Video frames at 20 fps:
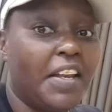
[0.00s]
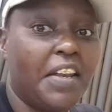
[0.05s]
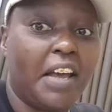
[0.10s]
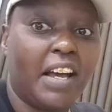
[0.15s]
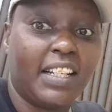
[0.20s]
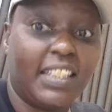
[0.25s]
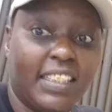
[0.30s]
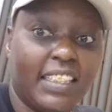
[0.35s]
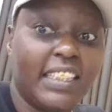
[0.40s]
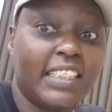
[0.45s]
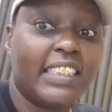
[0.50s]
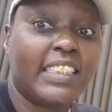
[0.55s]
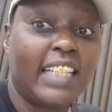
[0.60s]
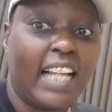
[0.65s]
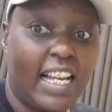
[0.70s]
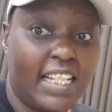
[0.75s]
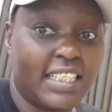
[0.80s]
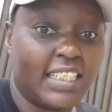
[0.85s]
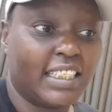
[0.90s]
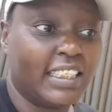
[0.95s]
Nowadays,
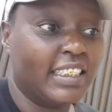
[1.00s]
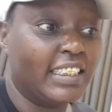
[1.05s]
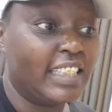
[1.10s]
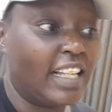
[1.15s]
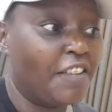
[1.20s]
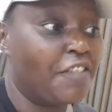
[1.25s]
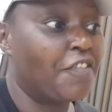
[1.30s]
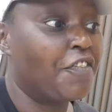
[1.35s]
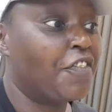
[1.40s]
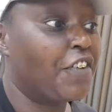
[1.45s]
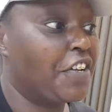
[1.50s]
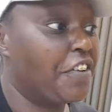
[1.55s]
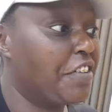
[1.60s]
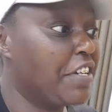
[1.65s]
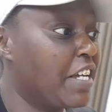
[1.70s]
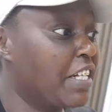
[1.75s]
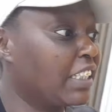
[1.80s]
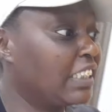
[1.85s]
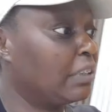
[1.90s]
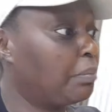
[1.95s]
curtains are very
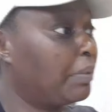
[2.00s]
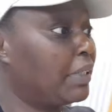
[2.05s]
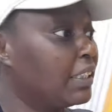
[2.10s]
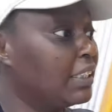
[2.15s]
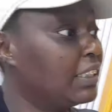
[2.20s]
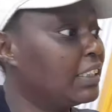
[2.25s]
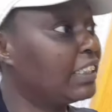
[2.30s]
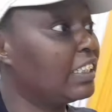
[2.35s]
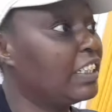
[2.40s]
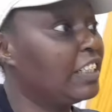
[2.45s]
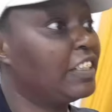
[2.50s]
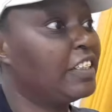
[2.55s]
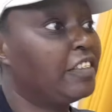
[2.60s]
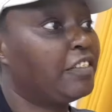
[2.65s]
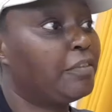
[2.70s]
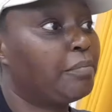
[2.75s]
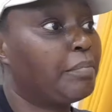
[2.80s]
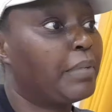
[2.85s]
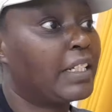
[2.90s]
expensive,